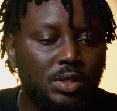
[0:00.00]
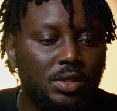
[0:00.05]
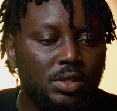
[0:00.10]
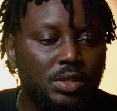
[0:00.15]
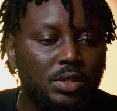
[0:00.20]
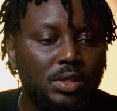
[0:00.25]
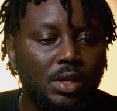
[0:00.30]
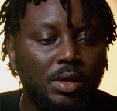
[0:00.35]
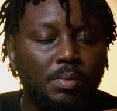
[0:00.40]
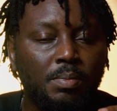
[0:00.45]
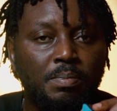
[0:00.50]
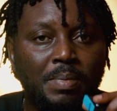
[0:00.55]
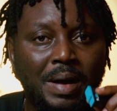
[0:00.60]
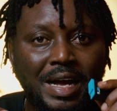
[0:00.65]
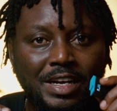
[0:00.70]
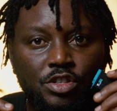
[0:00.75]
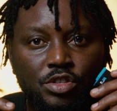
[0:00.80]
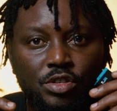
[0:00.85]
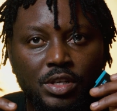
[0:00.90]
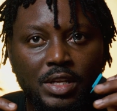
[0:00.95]
this is the
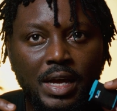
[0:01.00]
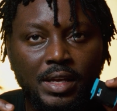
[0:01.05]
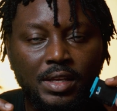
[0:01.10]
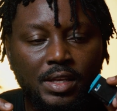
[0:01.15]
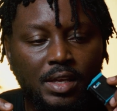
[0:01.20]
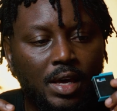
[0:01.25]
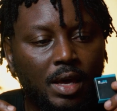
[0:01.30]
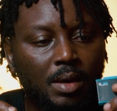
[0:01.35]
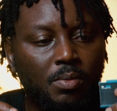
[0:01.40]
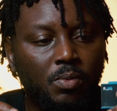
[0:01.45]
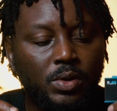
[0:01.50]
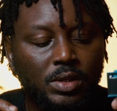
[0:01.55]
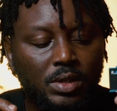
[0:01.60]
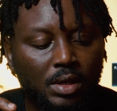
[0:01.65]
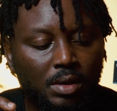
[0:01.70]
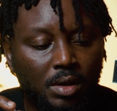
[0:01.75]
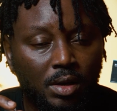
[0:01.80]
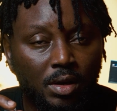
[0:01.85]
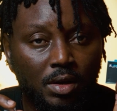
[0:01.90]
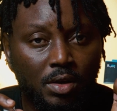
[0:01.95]
battery that came with
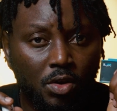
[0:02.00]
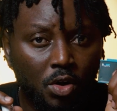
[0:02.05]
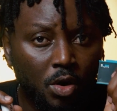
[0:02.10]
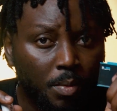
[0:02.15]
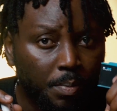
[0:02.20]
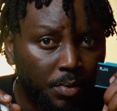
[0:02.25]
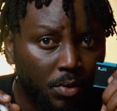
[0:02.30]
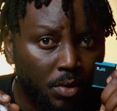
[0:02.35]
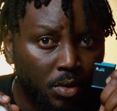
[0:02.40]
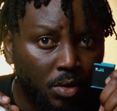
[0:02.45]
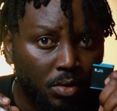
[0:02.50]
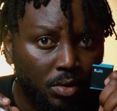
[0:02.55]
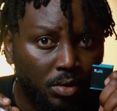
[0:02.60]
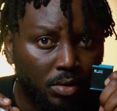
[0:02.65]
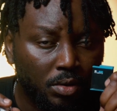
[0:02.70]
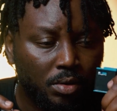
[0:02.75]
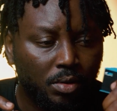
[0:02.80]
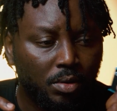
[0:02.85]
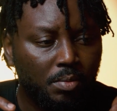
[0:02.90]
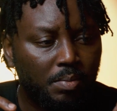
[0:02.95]
the GoPro,
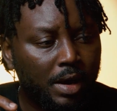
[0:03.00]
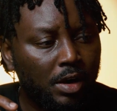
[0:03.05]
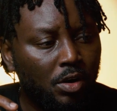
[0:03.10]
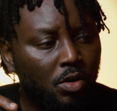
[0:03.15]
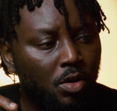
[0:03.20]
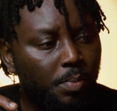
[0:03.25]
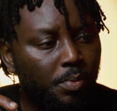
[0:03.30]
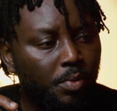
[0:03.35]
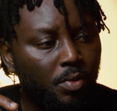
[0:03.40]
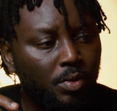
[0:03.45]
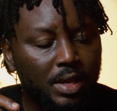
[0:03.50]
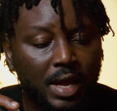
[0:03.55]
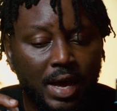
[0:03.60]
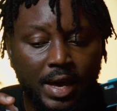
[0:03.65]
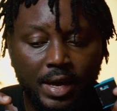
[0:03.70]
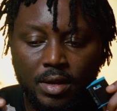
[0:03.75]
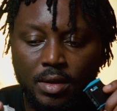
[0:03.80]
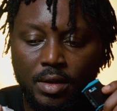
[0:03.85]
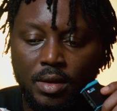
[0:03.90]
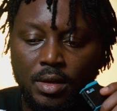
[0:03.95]
like GoPro
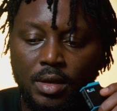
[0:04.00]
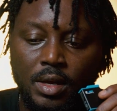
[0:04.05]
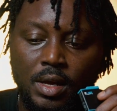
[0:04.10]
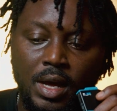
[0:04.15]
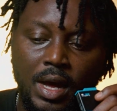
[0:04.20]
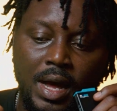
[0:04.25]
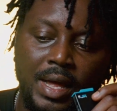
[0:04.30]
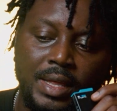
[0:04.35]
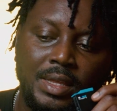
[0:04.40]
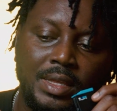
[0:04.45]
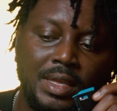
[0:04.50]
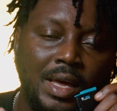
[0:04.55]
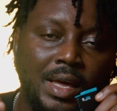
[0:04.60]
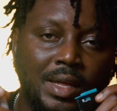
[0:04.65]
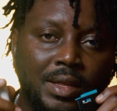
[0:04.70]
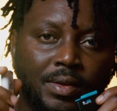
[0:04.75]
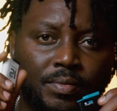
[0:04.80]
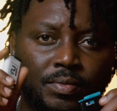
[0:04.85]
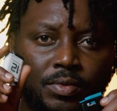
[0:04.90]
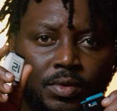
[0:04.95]
9, and
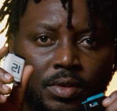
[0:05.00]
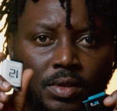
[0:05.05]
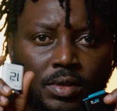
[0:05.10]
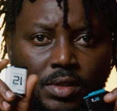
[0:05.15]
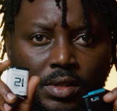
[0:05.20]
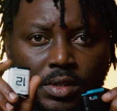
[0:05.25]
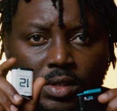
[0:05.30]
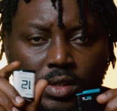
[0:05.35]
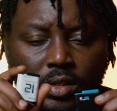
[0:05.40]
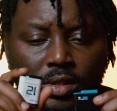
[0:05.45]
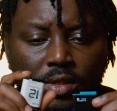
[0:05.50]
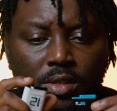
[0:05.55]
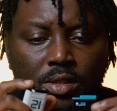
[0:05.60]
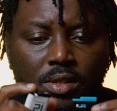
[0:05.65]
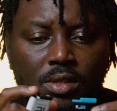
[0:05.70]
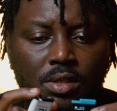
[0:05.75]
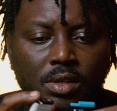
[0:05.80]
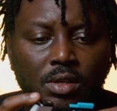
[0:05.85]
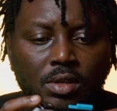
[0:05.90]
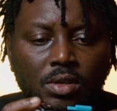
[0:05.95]
then this
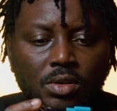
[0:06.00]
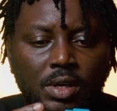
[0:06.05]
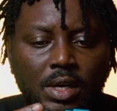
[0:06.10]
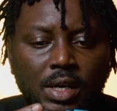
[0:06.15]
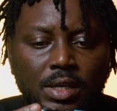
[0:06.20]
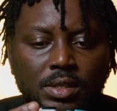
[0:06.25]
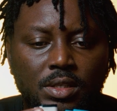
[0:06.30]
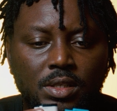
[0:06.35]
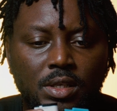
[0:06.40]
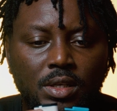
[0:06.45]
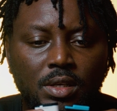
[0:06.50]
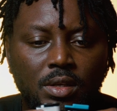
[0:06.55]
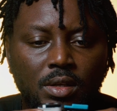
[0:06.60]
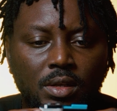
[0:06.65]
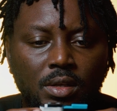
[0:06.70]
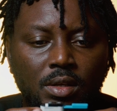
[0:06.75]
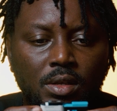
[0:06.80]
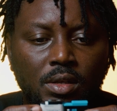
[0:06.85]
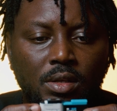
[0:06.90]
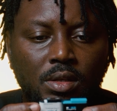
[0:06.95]
is, you can see,
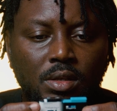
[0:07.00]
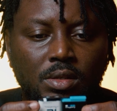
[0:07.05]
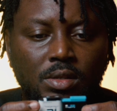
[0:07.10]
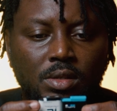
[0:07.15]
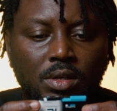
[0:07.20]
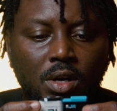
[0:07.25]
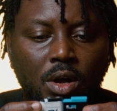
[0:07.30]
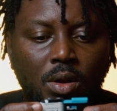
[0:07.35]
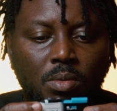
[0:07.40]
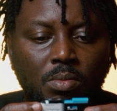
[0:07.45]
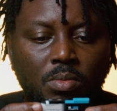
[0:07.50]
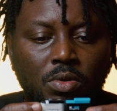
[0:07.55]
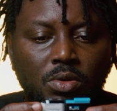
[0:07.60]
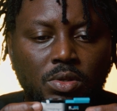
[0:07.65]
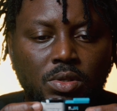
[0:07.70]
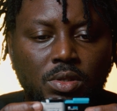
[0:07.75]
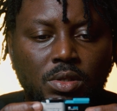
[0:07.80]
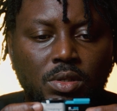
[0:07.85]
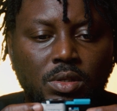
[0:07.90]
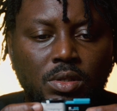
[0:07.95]
it's
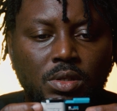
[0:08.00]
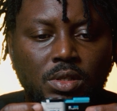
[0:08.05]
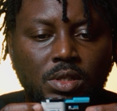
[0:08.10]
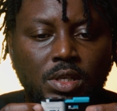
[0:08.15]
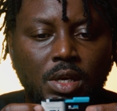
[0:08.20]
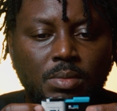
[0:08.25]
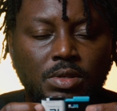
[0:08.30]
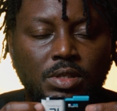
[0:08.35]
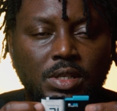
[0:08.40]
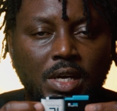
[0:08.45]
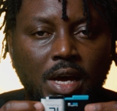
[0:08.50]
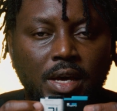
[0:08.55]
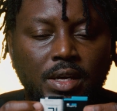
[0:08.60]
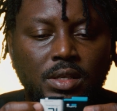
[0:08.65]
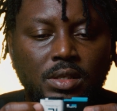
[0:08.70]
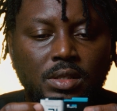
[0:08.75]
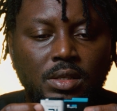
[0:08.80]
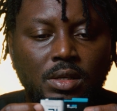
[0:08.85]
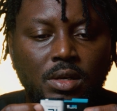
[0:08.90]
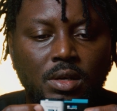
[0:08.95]
almost same
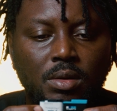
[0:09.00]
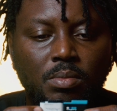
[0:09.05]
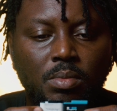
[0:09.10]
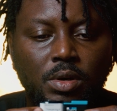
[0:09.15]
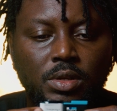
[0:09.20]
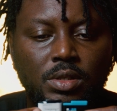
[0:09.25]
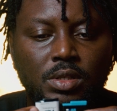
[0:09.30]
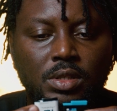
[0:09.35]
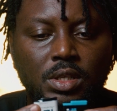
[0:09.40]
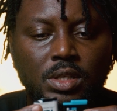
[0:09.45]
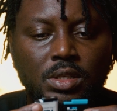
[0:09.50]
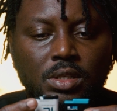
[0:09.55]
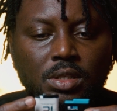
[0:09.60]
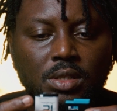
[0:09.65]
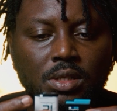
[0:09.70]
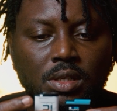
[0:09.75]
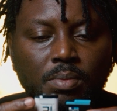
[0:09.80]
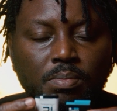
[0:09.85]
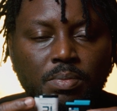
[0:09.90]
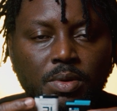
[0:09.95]
size, but this
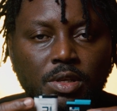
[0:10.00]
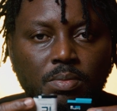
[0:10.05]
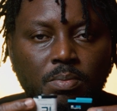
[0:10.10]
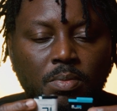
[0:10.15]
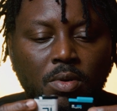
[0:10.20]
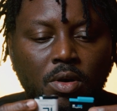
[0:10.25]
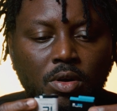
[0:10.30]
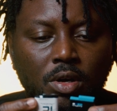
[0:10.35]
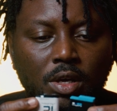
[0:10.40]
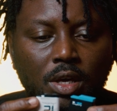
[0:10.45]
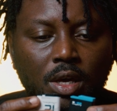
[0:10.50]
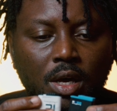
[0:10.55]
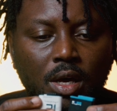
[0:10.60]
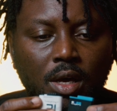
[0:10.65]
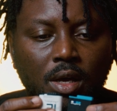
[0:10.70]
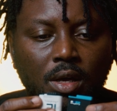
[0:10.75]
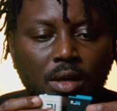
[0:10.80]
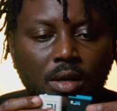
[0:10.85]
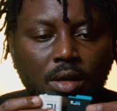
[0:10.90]
is a bit bulkier.